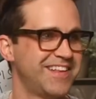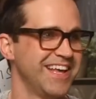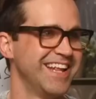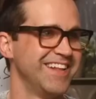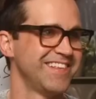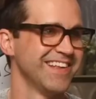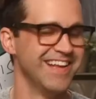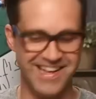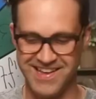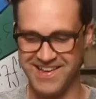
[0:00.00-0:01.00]

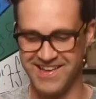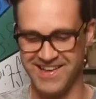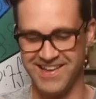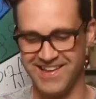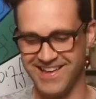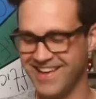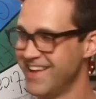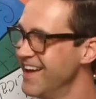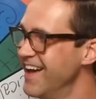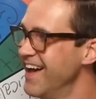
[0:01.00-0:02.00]

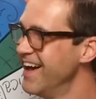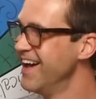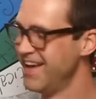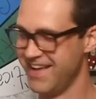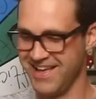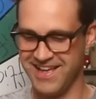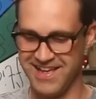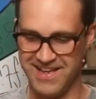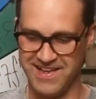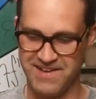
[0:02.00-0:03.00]

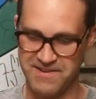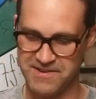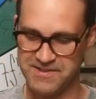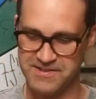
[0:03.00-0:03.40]
No words are spoken by the person on screen.